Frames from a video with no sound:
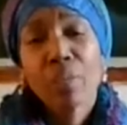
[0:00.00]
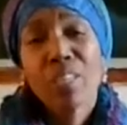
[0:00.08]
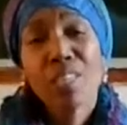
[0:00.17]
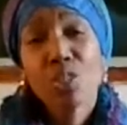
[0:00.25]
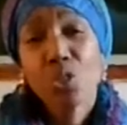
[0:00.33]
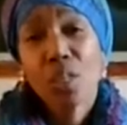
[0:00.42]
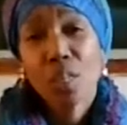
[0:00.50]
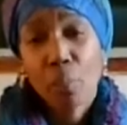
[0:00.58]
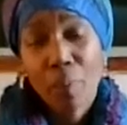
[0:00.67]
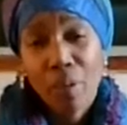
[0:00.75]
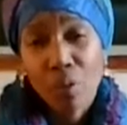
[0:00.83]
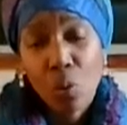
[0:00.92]
because you get a
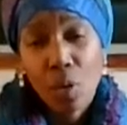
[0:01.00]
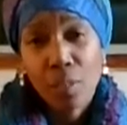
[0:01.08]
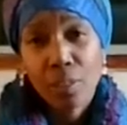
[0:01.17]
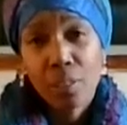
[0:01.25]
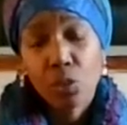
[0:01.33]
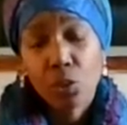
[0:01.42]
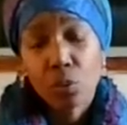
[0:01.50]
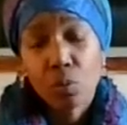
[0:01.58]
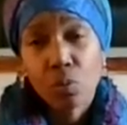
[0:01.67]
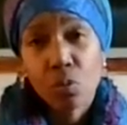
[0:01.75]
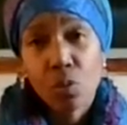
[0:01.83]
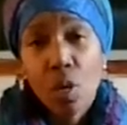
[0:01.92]
better quality
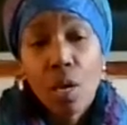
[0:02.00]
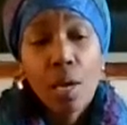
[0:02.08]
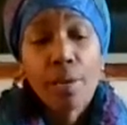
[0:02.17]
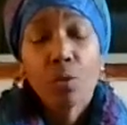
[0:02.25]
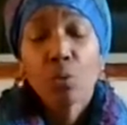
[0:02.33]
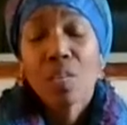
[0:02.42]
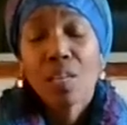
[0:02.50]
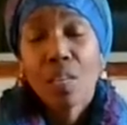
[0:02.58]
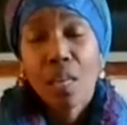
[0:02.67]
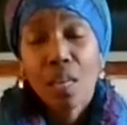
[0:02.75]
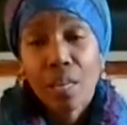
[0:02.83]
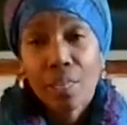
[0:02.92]
juice and you
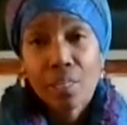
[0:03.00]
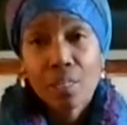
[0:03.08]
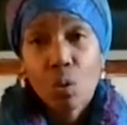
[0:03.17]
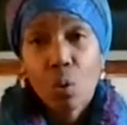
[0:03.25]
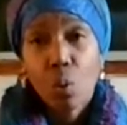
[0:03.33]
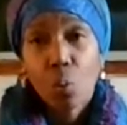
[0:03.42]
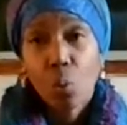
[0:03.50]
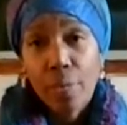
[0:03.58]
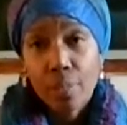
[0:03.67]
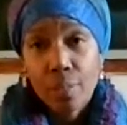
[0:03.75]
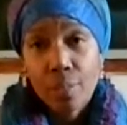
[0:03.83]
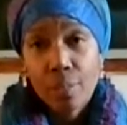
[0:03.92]
get less
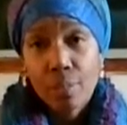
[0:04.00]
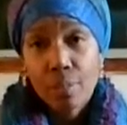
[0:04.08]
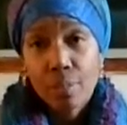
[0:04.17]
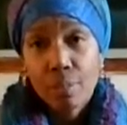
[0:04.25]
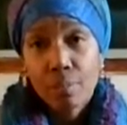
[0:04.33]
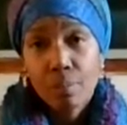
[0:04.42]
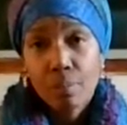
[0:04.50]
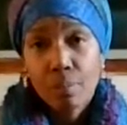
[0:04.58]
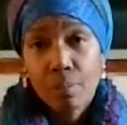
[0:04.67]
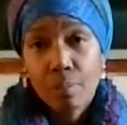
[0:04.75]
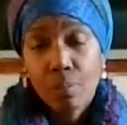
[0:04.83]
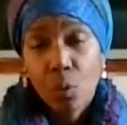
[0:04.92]
waste
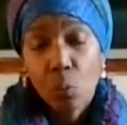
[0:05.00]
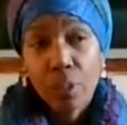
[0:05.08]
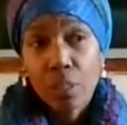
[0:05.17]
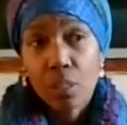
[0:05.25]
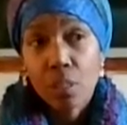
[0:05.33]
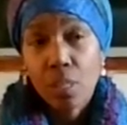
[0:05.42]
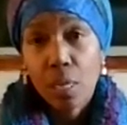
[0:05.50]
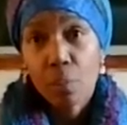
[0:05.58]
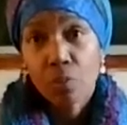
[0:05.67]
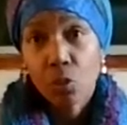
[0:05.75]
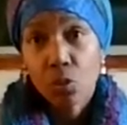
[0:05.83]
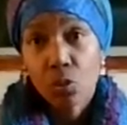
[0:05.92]
with this type
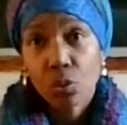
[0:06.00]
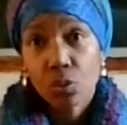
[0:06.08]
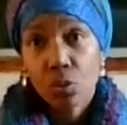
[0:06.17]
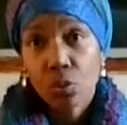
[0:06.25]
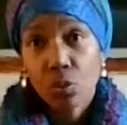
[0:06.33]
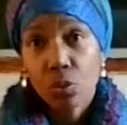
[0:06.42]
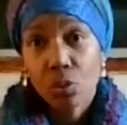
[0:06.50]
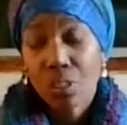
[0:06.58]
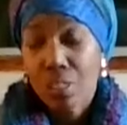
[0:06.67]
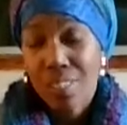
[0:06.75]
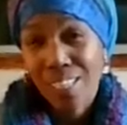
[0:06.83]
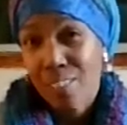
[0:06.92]
of juicer.
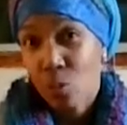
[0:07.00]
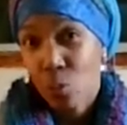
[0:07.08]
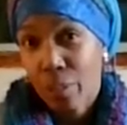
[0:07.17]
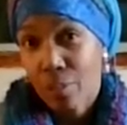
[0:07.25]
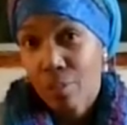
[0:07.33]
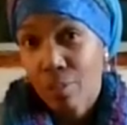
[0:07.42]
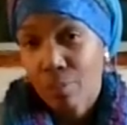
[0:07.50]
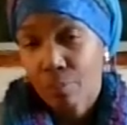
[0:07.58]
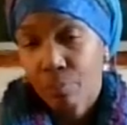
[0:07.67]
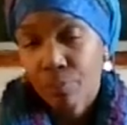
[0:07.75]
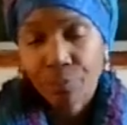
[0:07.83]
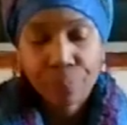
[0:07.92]
There's less waste.
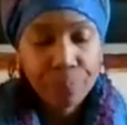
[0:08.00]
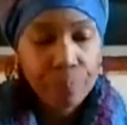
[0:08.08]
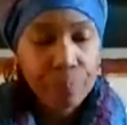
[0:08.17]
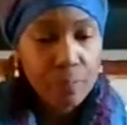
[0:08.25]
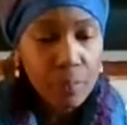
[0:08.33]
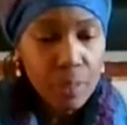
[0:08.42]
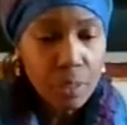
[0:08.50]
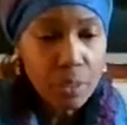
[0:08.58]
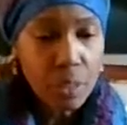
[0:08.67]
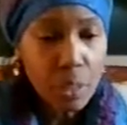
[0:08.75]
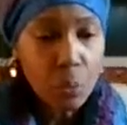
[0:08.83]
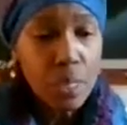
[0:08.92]

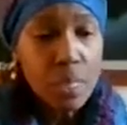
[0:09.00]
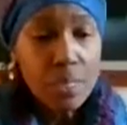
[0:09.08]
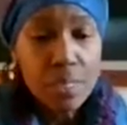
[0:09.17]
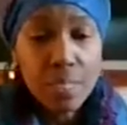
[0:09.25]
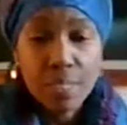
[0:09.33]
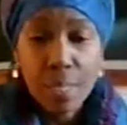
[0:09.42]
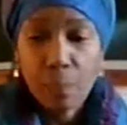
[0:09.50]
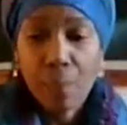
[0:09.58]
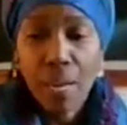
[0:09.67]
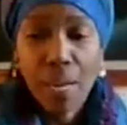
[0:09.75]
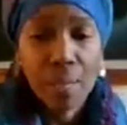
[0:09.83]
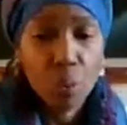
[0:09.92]
So since I'm
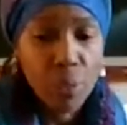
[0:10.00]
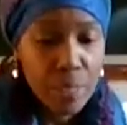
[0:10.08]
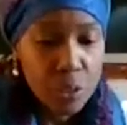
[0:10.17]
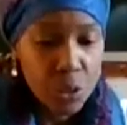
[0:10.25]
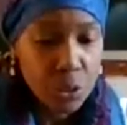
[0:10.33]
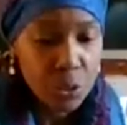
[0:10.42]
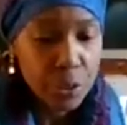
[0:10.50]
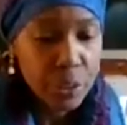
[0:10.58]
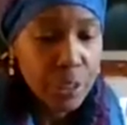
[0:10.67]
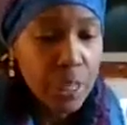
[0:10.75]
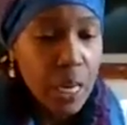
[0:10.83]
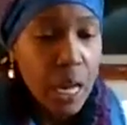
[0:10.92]
not a
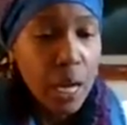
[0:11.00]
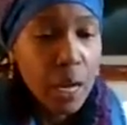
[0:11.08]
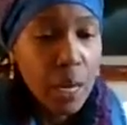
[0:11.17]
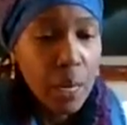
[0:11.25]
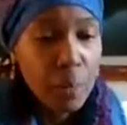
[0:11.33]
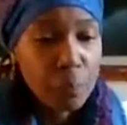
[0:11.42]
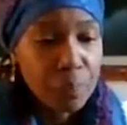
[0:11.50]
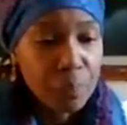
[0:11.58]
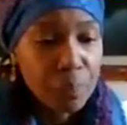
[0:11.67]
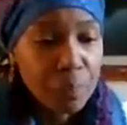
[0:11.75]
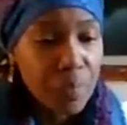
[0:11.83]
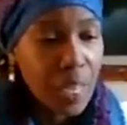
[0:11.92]
waster,
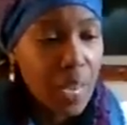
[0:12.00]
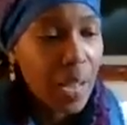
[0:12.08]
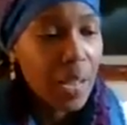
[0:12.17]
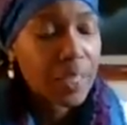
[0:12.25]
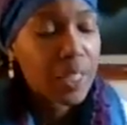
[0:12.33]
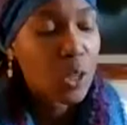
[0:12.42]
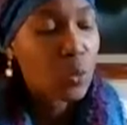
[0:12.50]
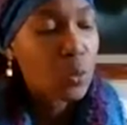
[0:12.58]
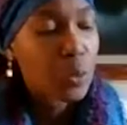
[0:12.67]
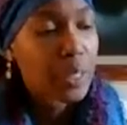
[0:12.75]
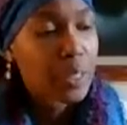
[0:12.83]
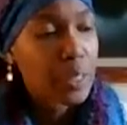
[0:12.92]
I go
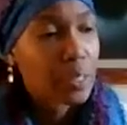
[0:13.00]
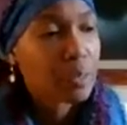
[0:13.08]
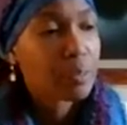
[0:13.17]
with